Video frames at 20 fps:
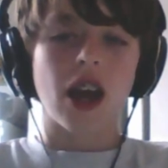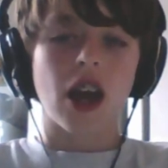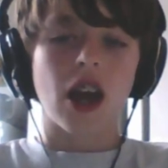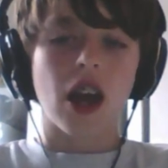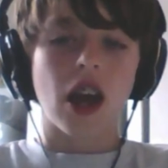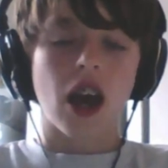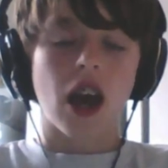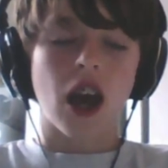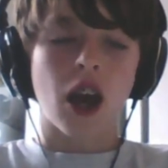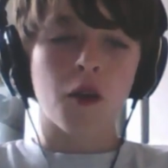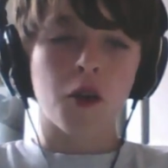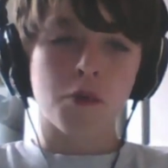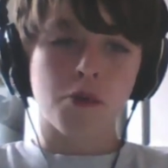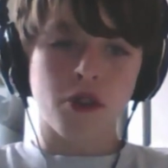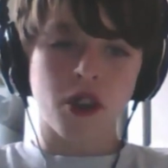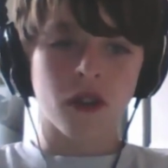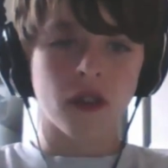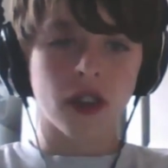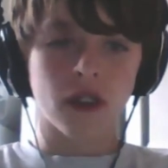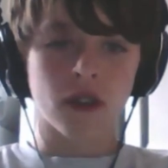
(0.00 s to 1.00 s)
I would
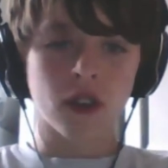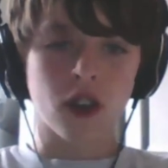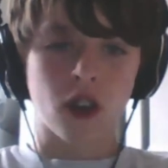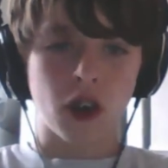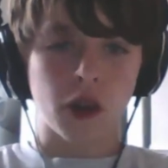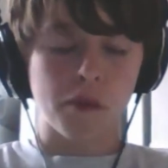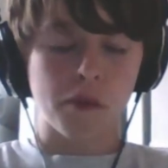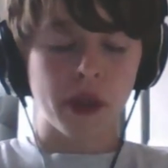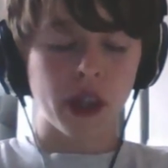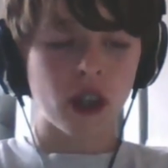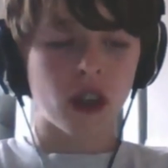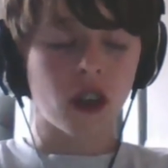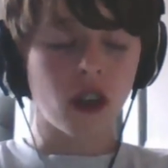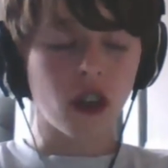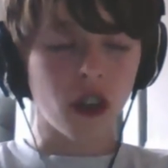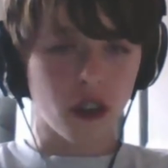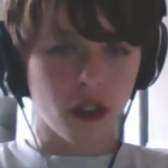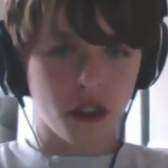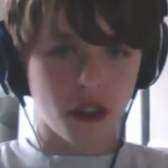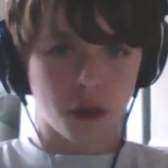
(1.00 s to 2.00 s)
prove you wrong,
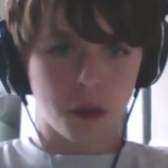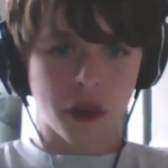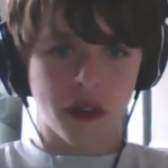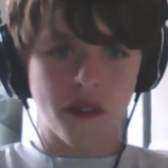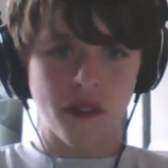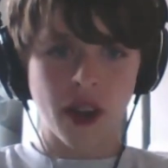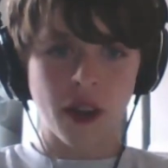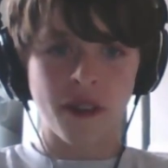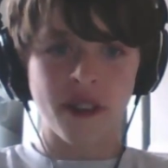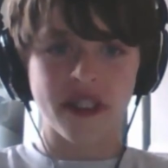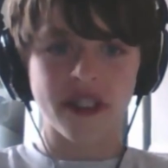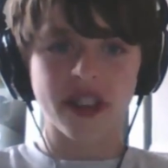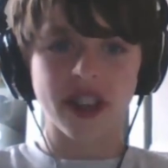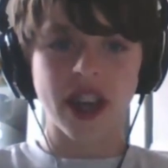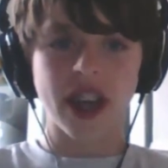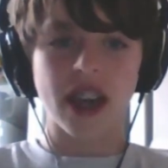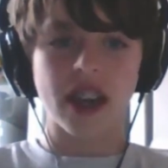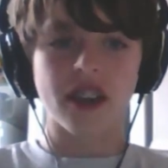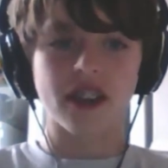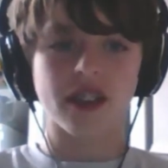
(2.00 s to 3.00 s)
because we found this
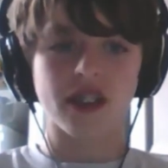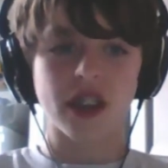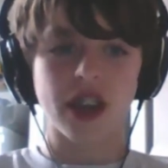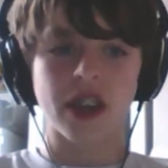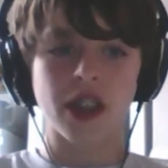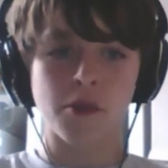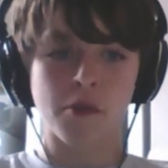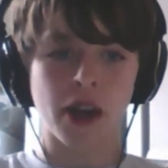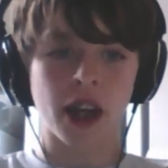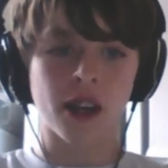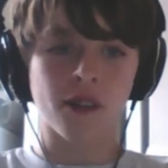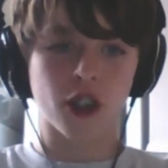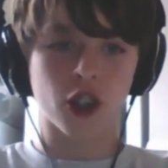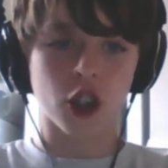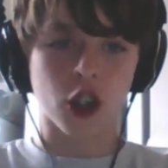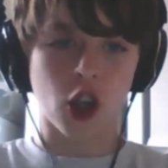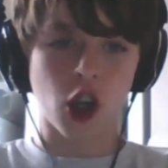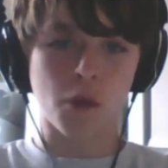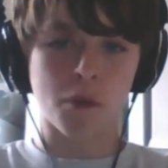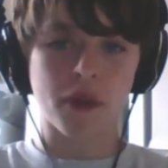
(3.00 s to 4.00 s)
case in the back of a
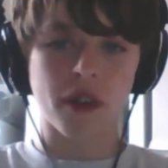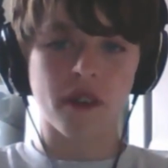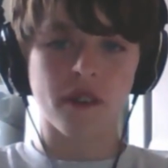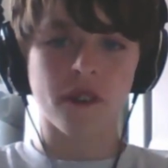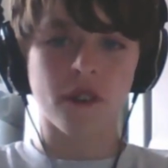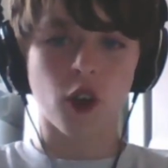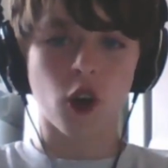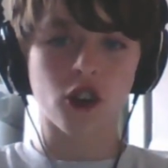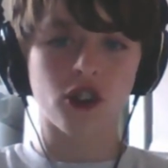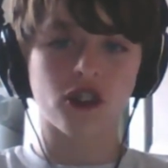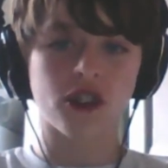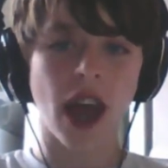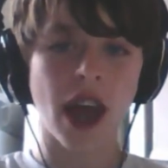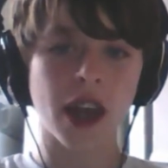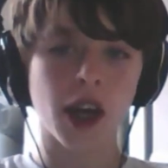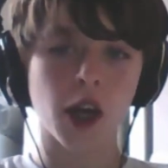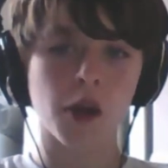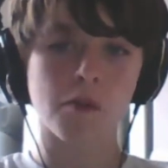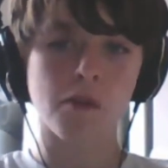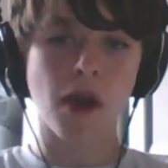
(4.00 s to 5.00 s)
shop for
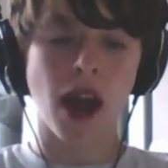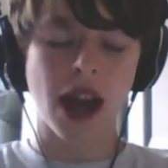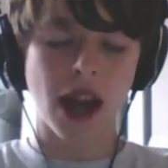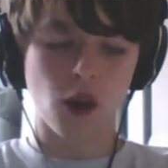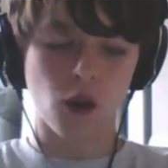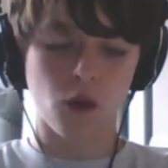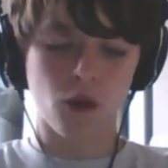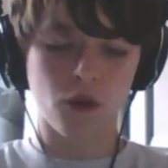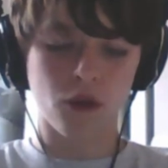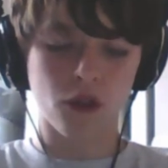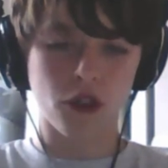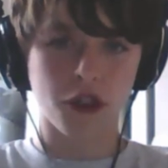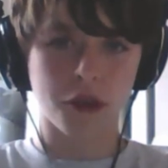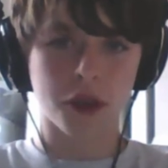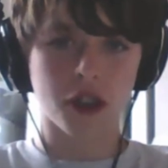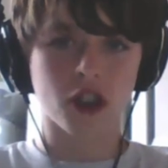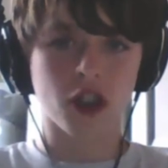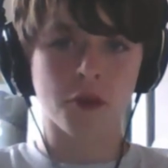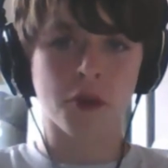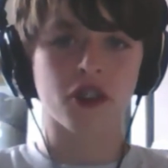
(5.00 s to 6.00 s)
£10, which
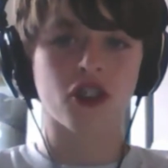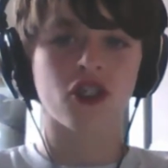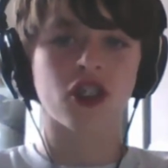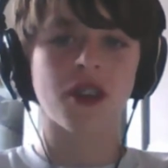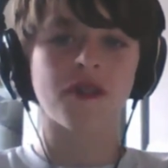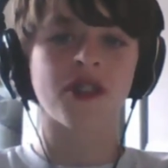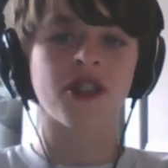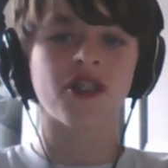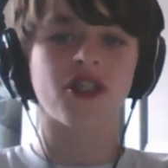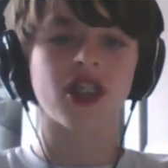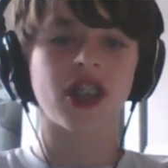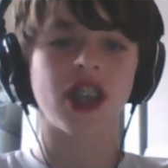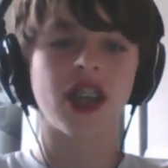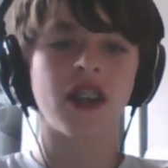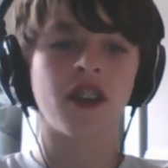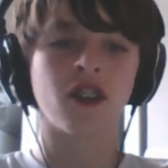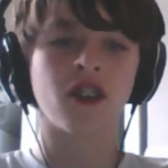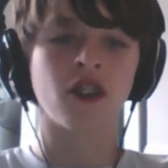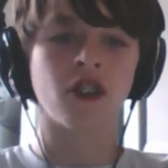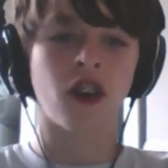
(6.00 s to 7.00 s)
is about
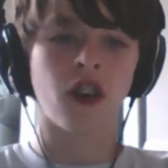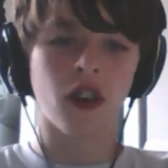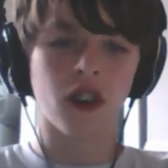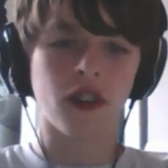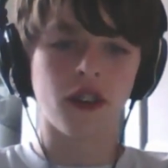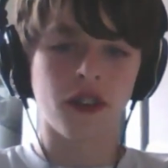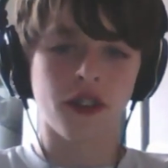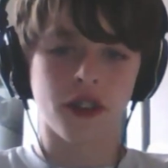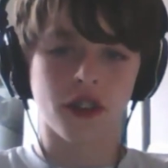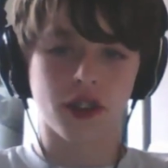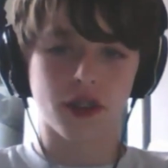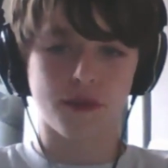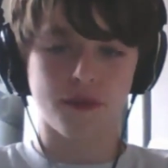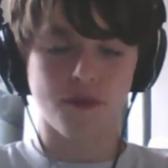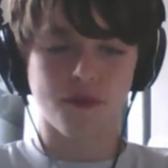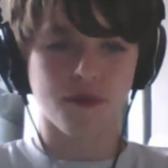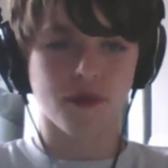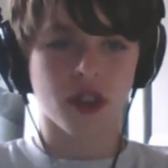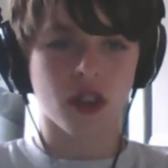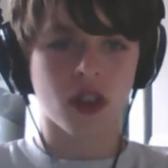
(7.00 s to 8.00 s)
$17.
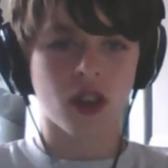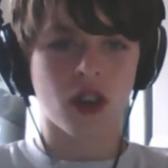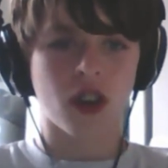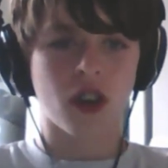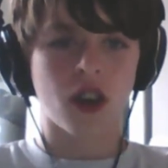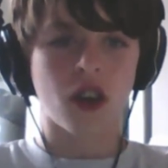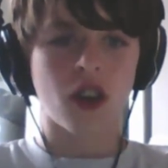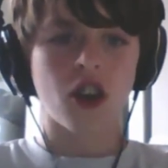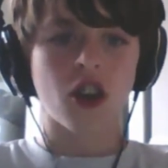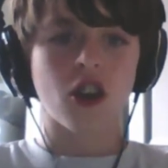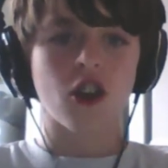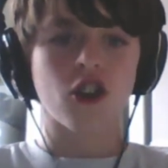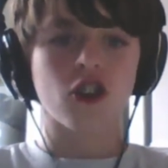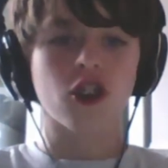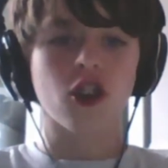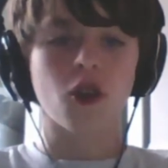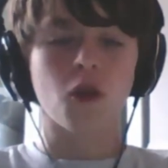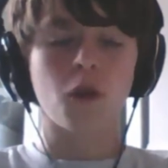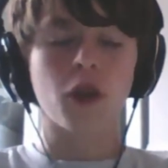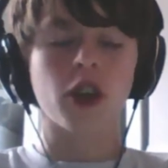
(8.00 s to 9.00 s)

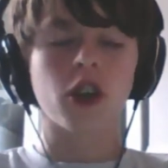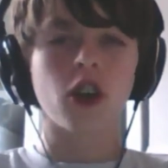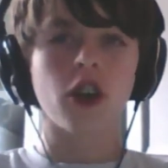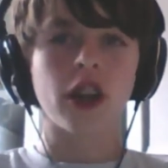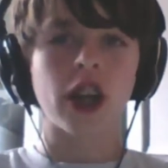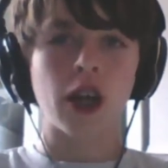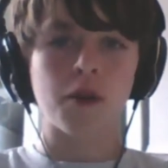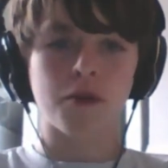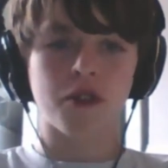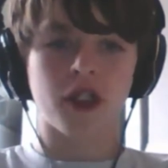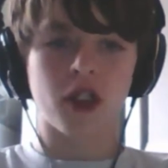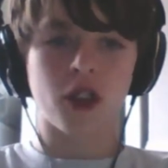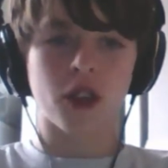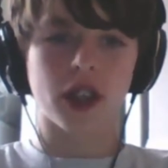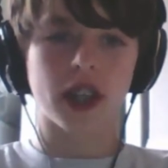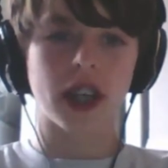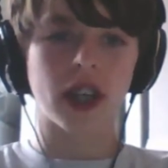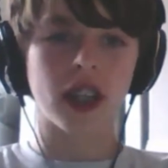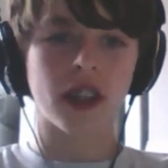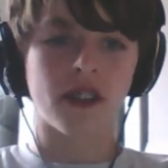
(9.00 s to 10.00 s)
So we got an absolute
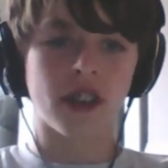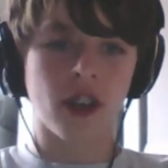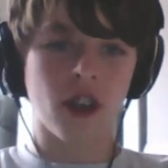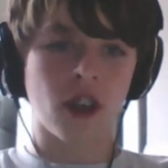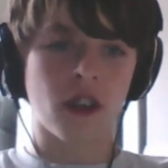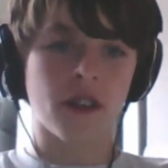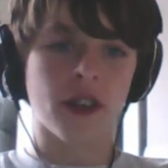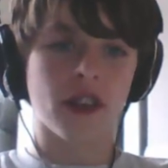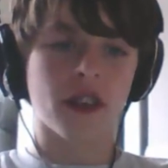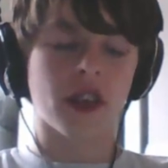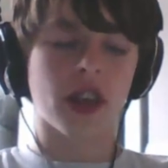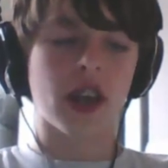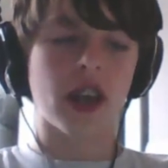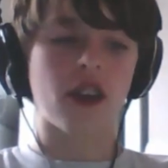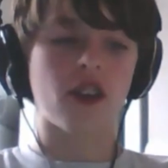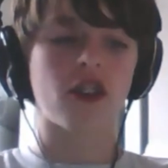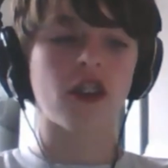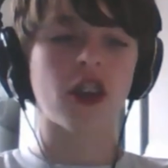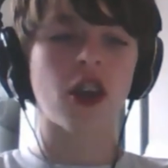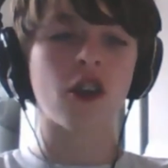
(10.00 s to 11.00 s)
killer deal on this case.
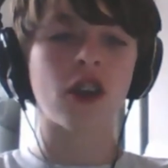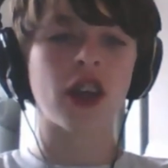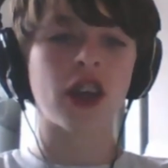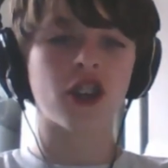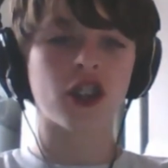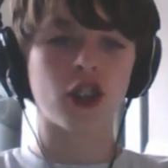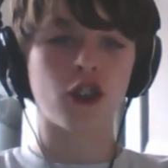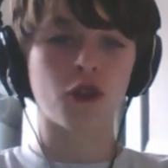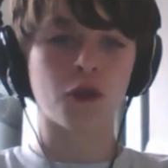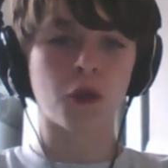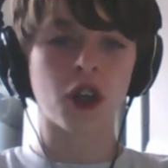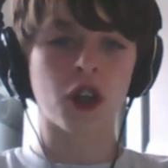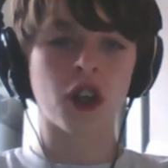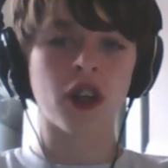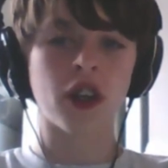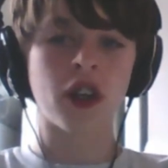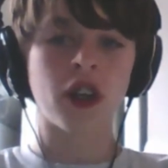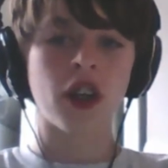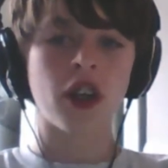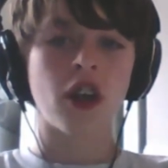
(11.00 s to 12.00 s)
The only issues were
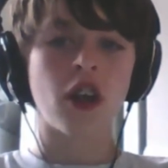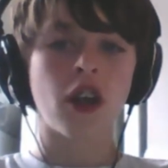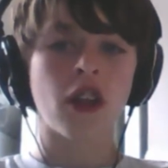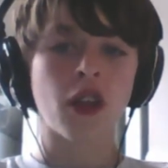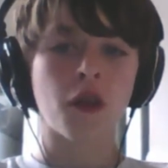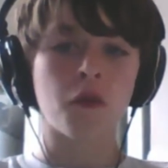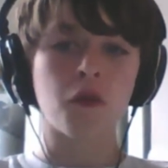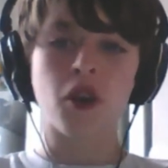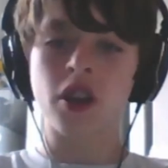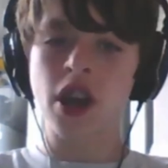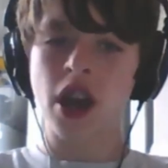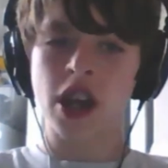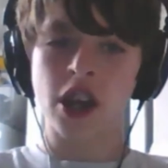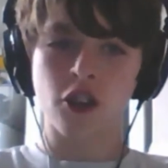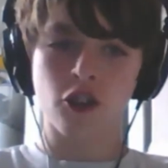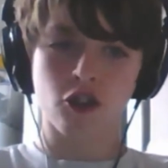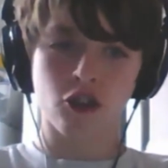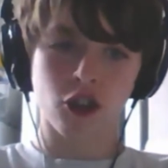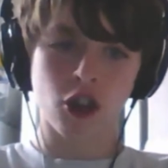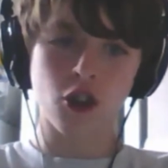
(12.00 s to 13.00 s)
there weren't any
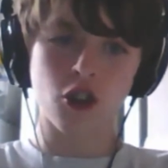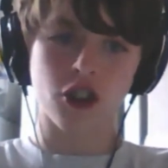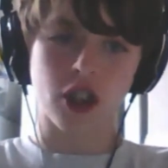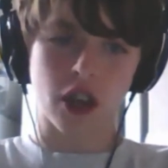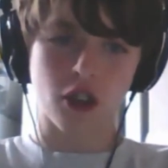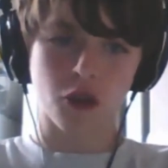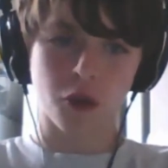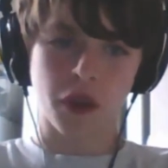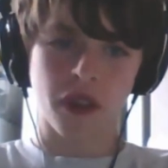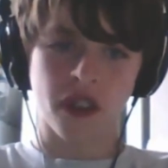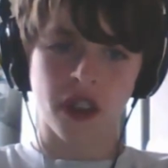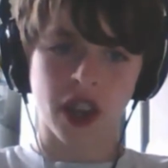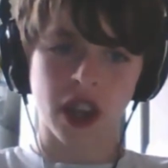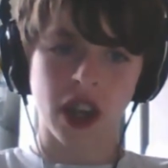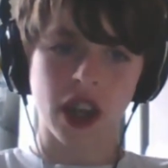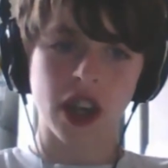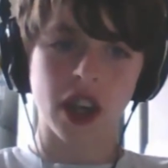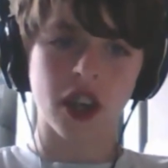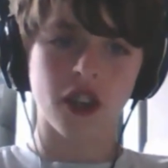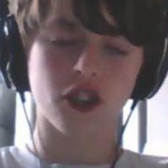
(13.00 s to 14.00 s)
screw sets with the
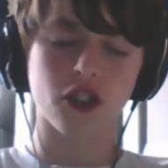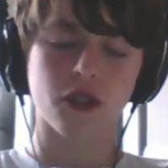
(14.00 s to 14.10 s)
case,